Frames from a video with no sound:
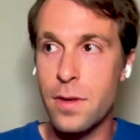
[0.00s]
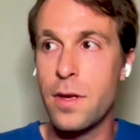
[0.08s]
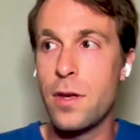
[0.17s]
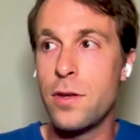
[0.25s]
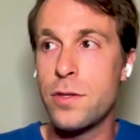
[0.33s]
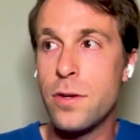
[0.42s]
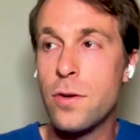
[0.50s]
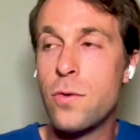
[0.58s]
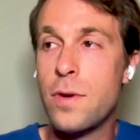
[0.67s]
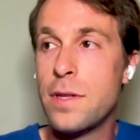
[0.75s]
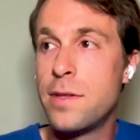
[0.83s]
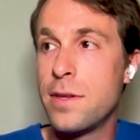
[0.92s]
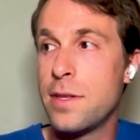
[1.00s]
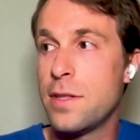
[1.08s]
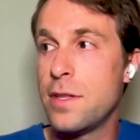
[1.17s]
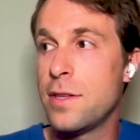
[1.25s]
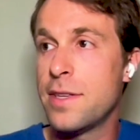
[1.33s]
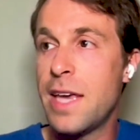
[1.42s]
so the, the
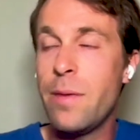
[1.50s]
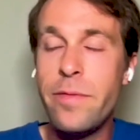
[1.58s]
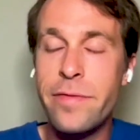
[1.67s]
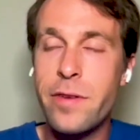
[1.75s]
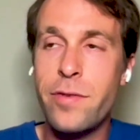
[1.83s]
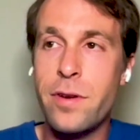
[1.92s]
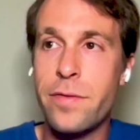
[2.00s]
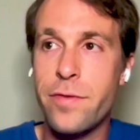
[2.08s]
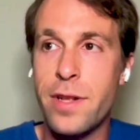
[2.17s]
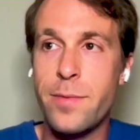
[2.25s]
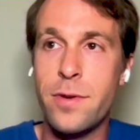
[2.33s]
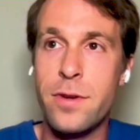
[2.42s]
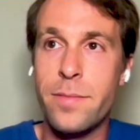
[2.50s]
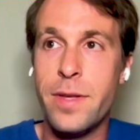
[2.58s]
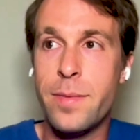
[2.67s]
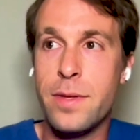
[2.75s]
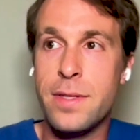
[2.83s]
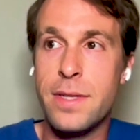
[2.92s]
game theory of credible
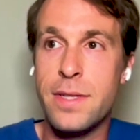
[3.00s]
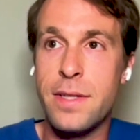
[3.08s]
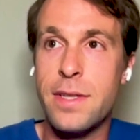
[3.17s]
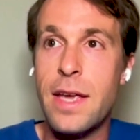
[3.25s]
commitments is that